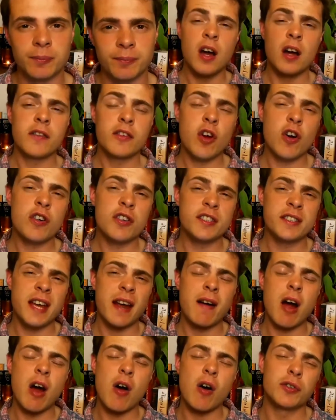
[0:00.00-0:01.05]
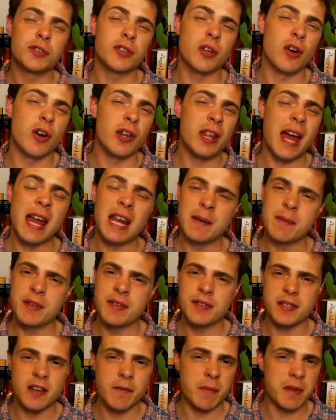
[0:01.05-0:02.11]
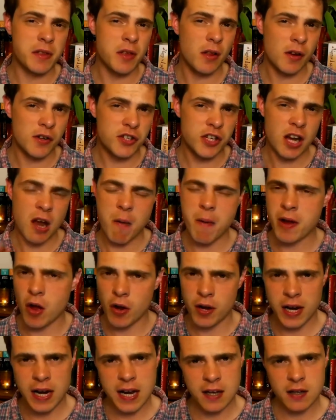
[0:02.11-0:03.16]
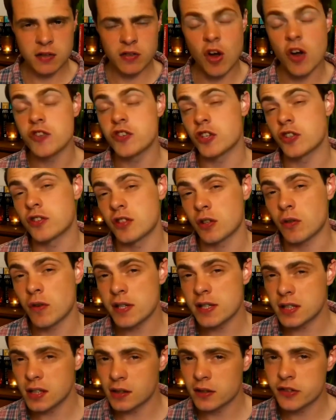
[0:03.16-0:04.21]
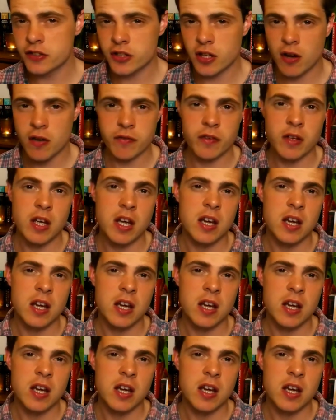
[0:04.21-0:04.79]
Of course, there are also other elements of mythology going on here, not just the Christian stuff.